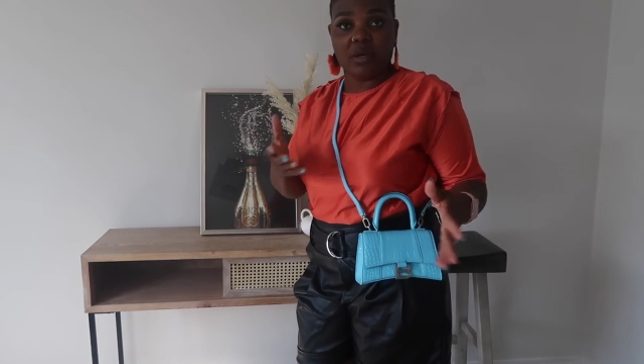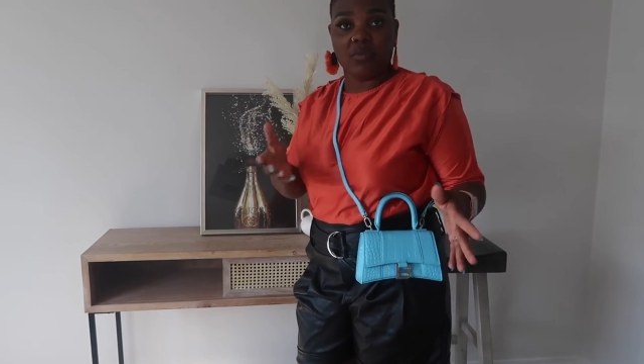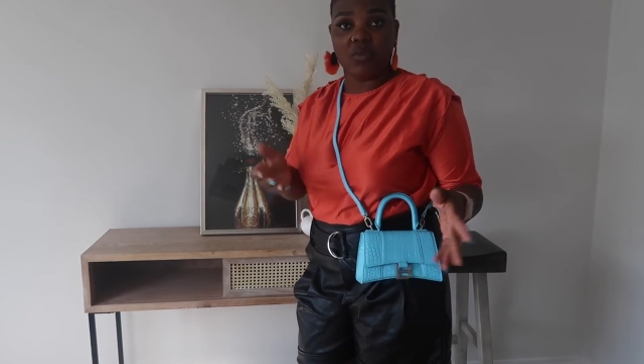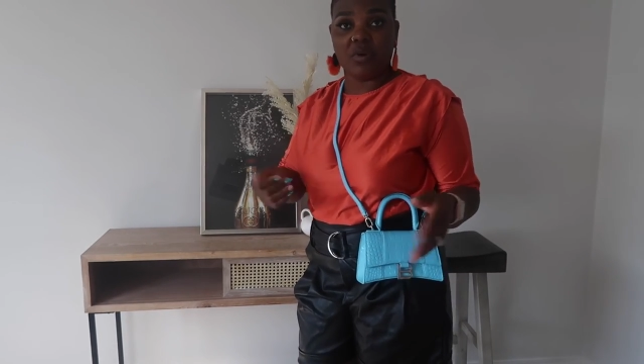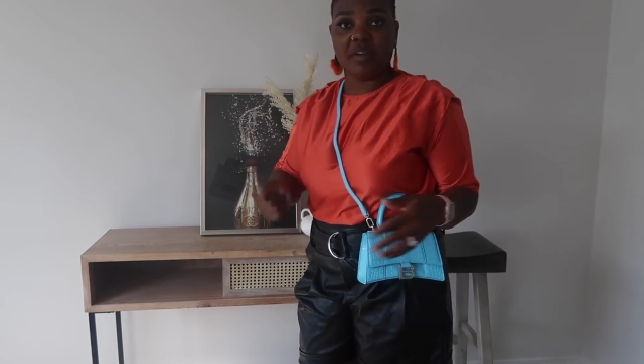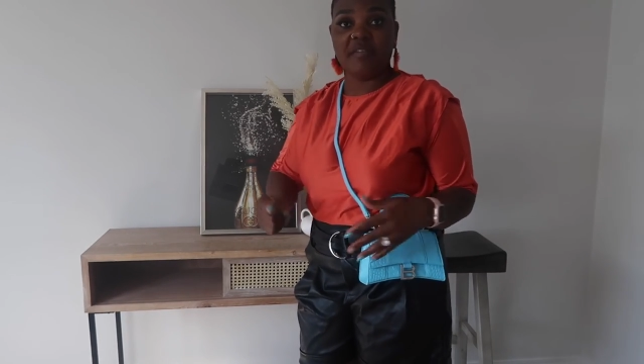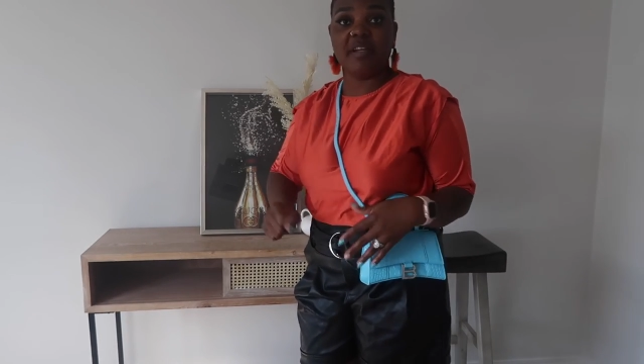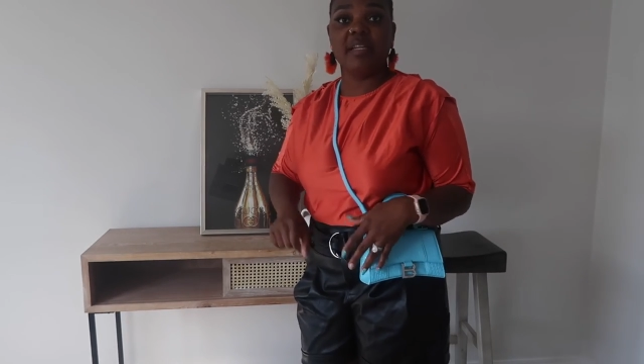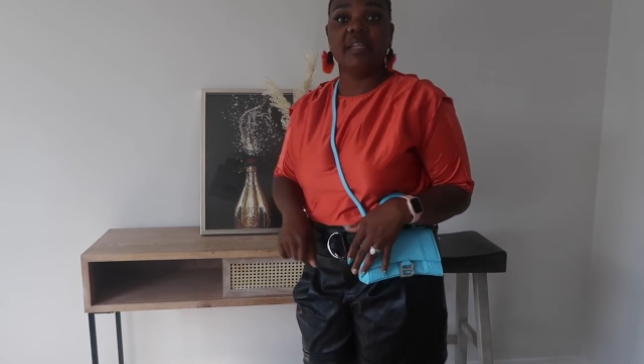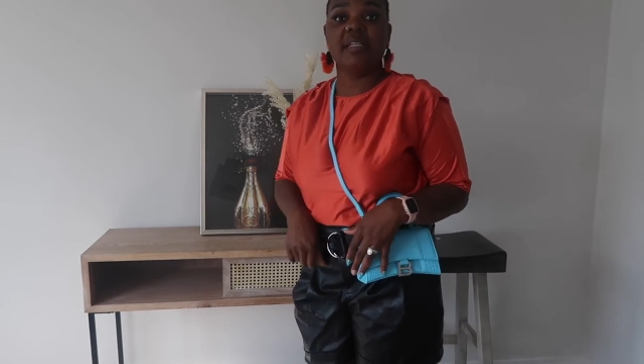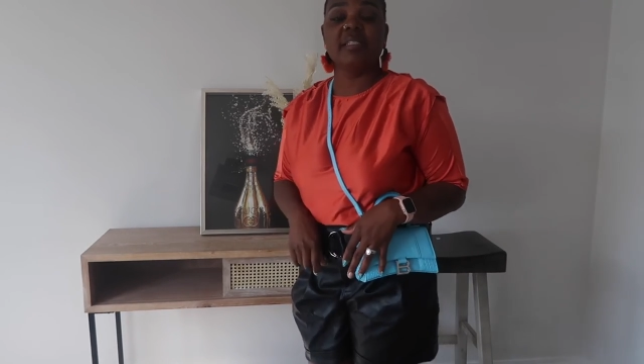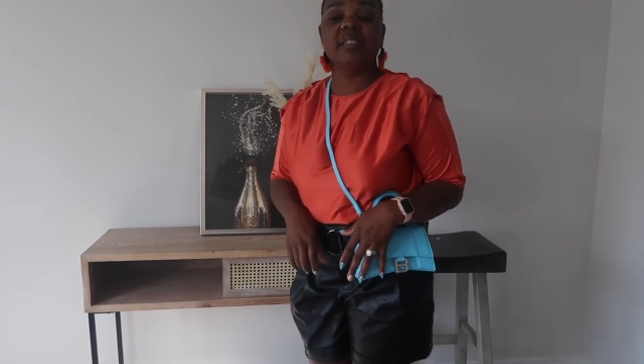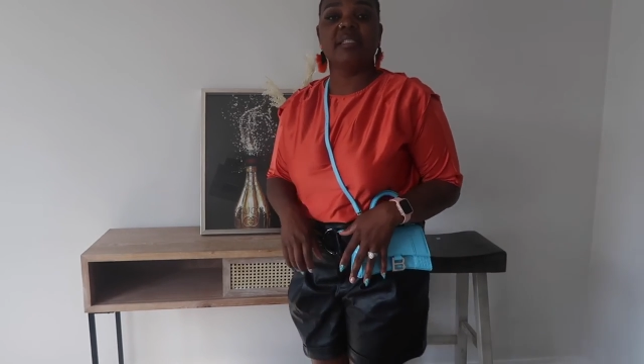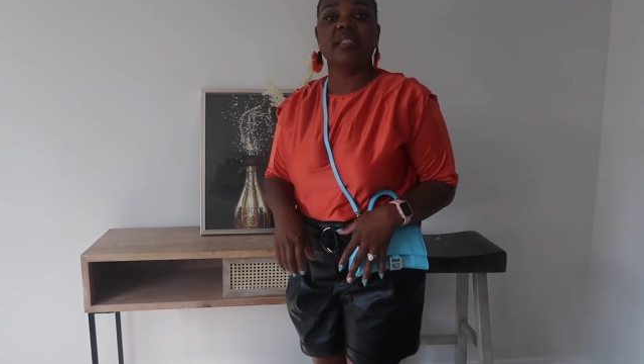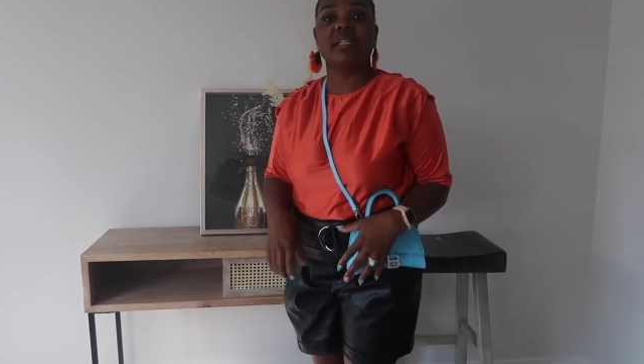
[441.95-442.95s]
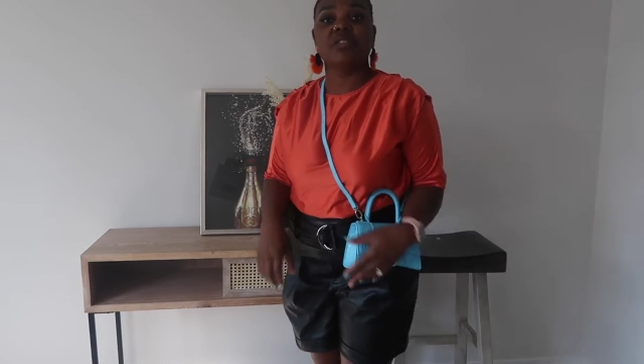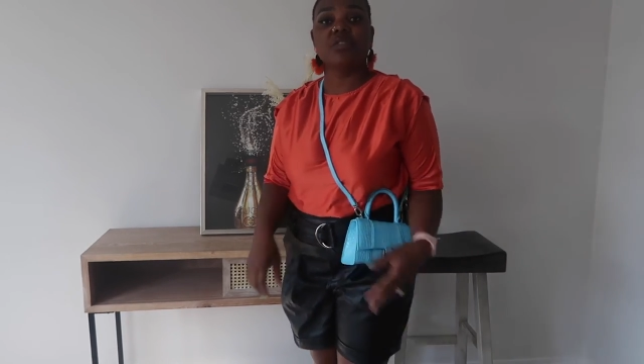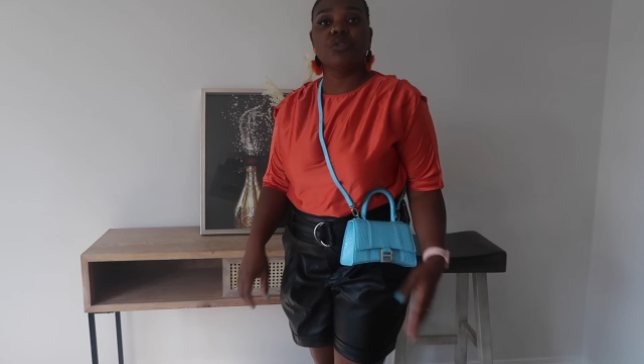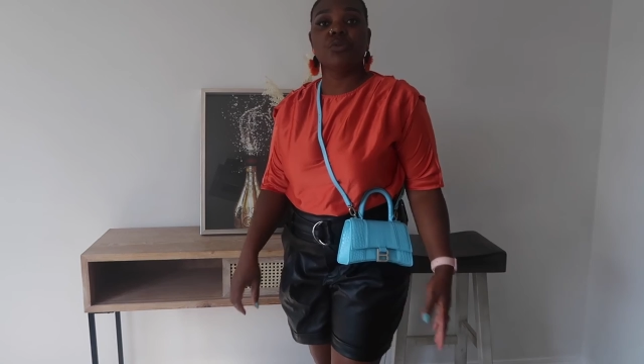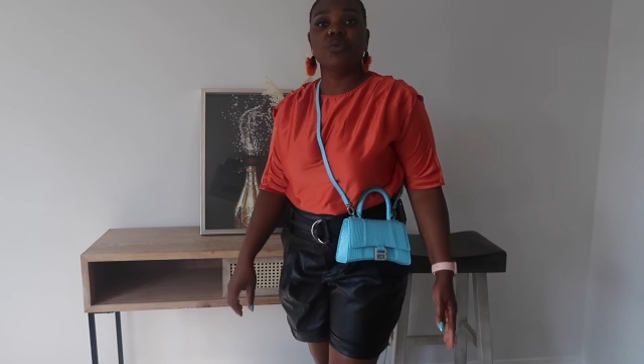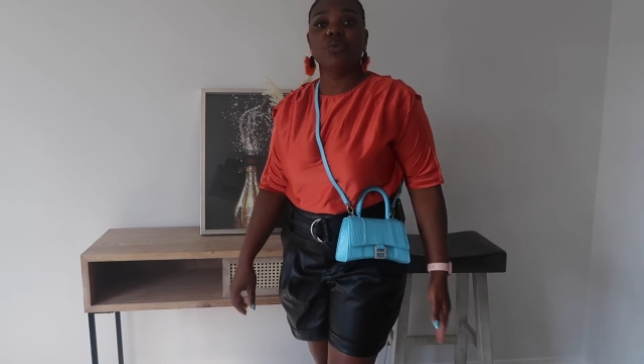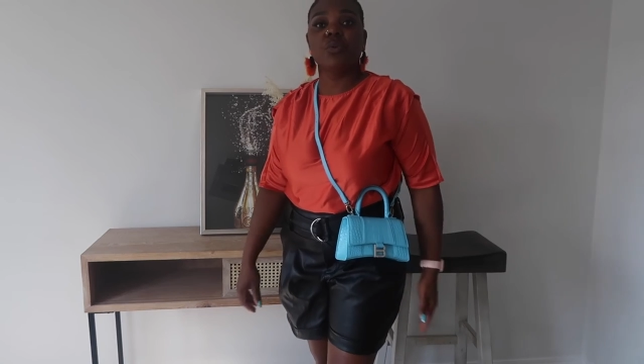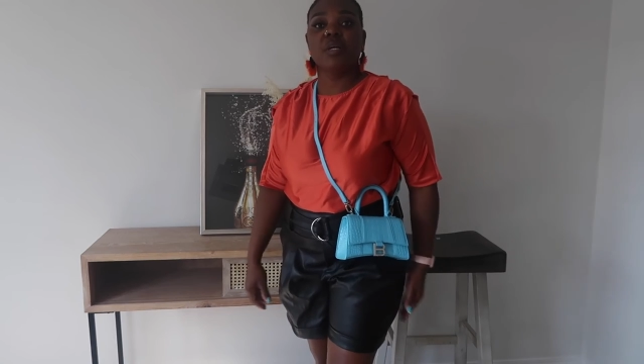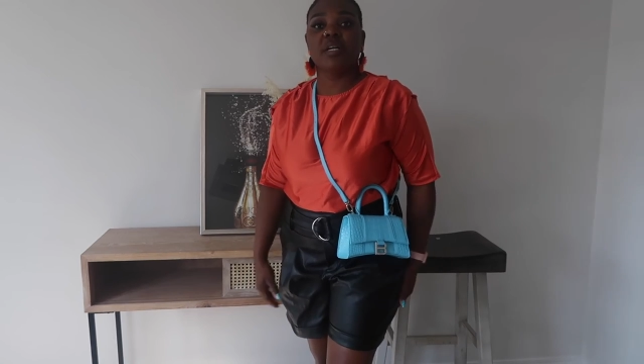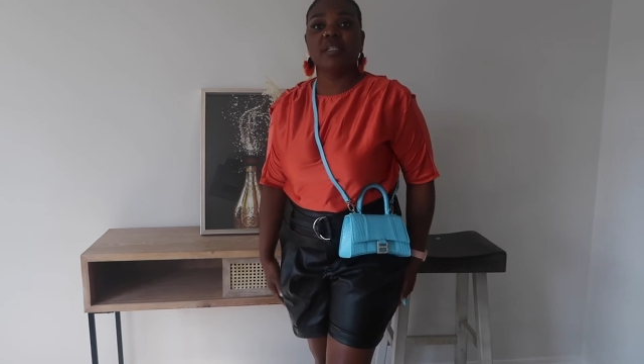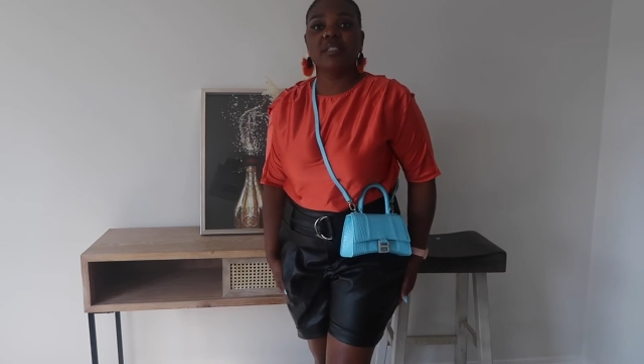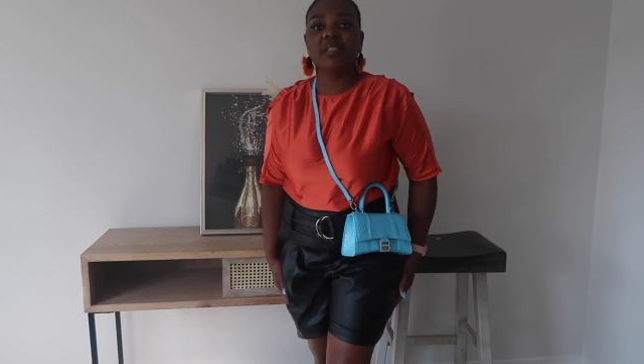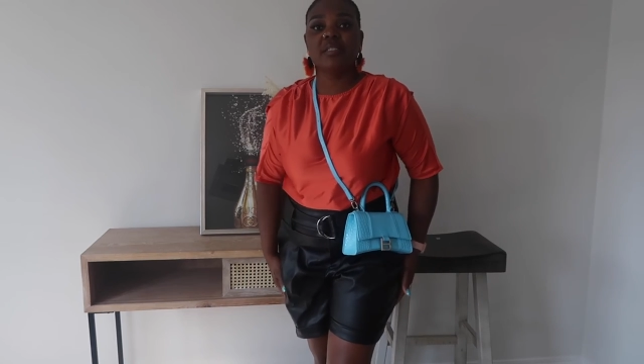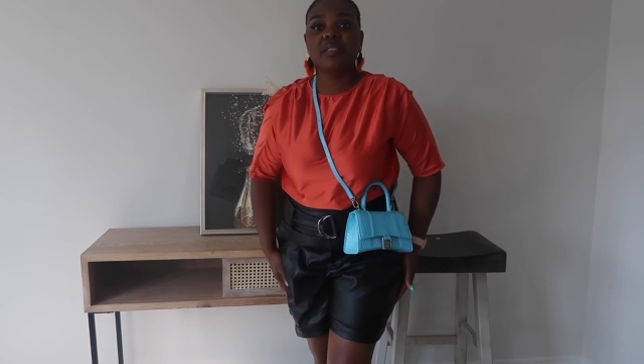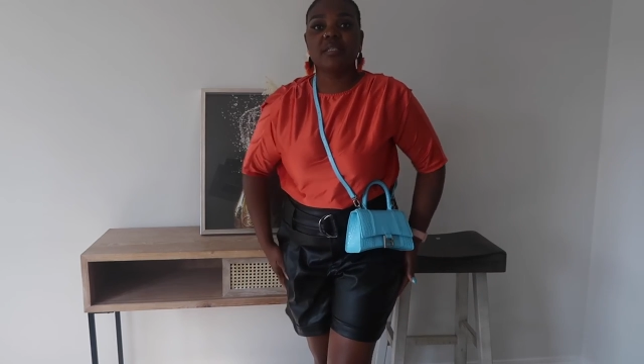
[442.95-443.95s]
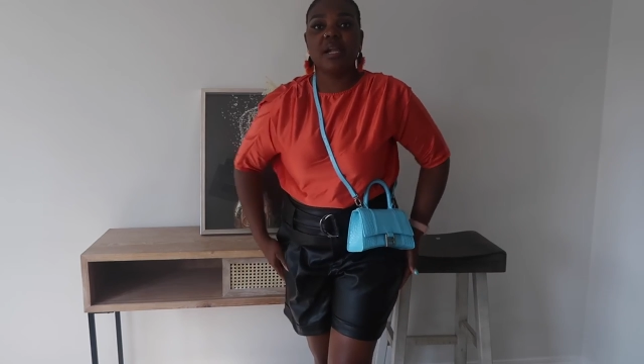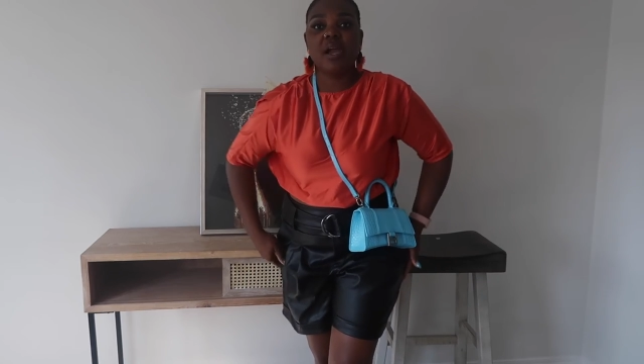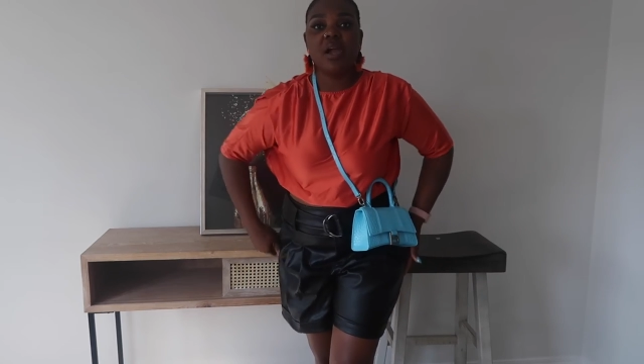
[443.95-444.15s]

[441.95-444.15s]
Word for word: whatever length that you want.